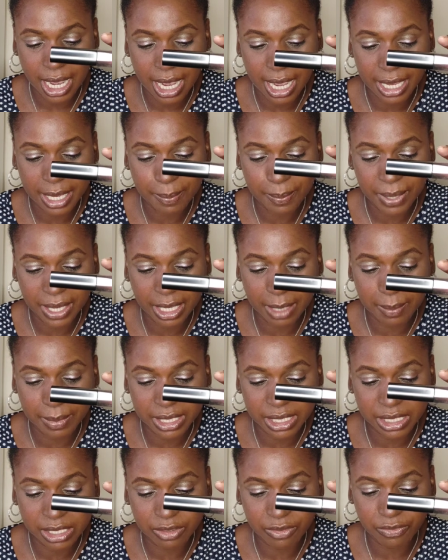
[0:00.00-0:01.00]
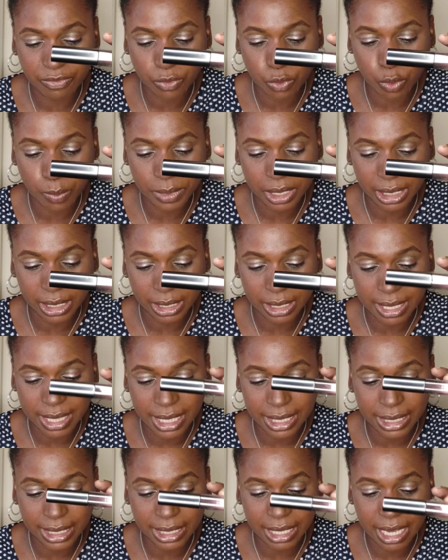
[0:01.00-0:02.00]
high-pigmented formula
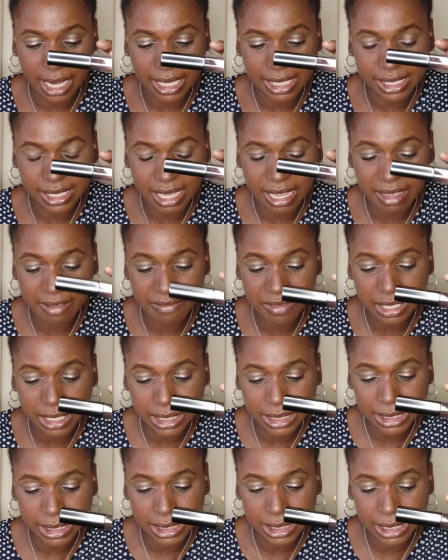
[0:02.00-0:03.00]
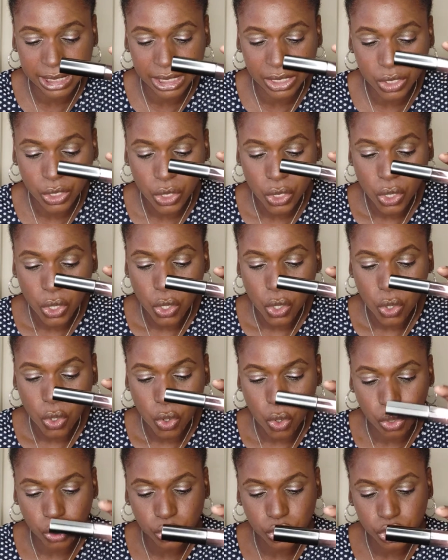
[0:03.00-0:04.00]
that glides effortlessly
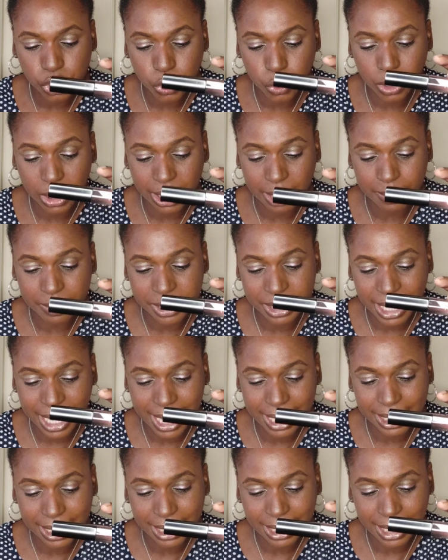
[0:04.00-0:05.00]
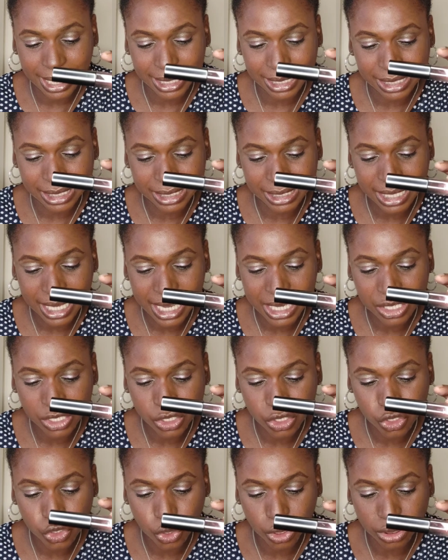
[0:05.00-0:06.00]
onto your lips, adding an
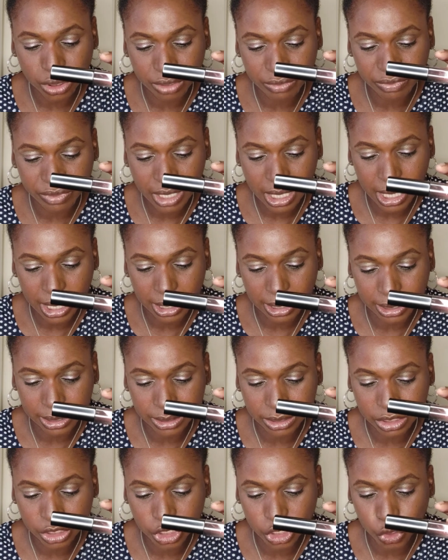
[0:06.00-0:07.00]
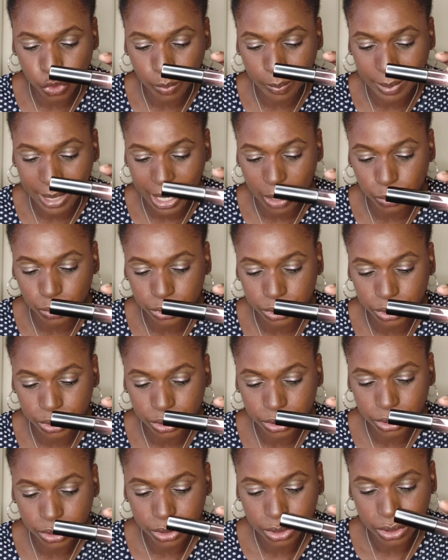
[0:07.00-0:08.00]
intense shot of color to your pout.
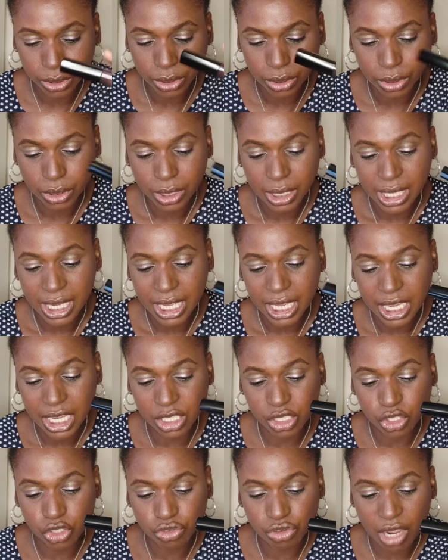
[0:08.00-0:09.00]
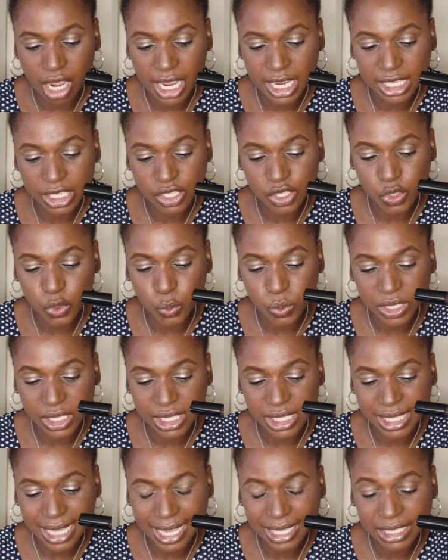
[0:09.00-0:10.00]
It dries to a
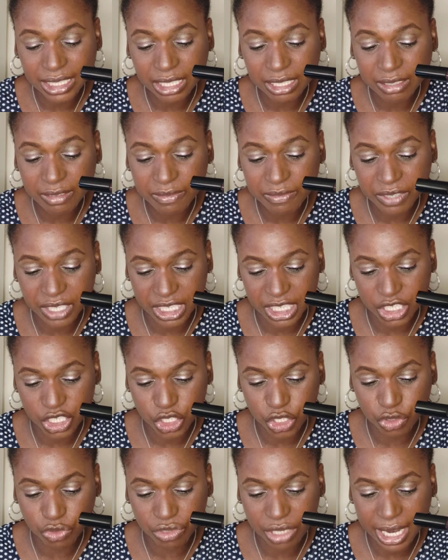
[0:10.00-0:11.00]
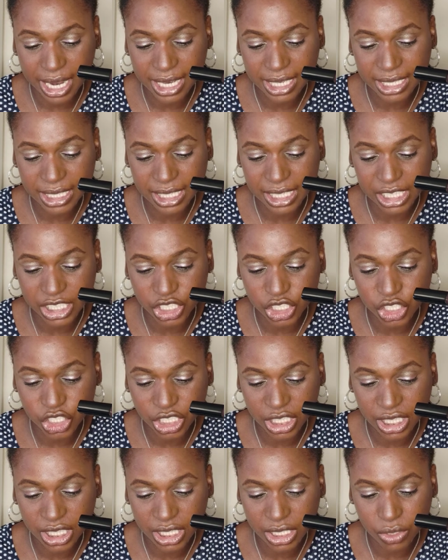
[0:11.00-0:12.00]
satin finish, creating a
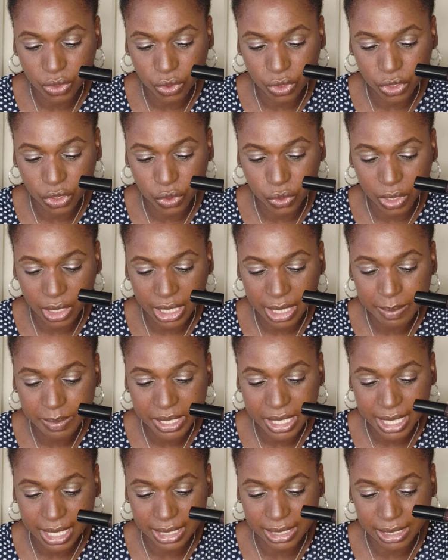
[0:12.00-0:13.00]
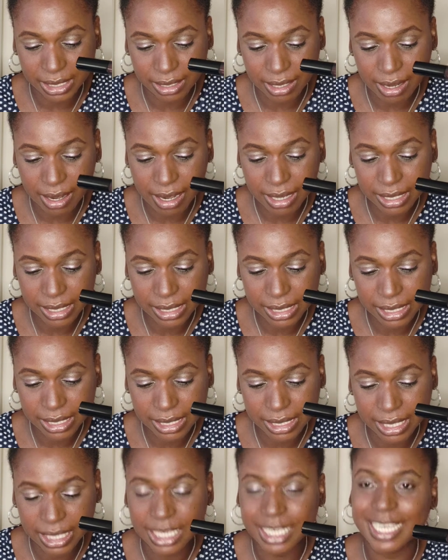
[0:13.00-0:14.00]
sheen on your lips that
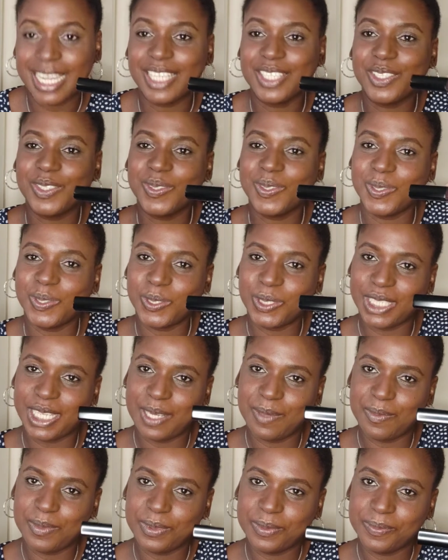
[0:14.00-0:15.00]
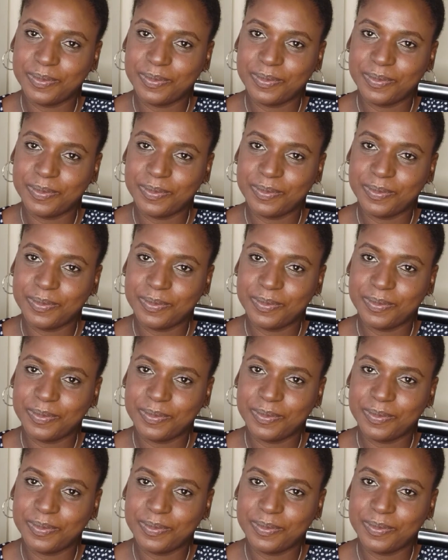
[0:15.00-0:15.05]
enhances their natural shape.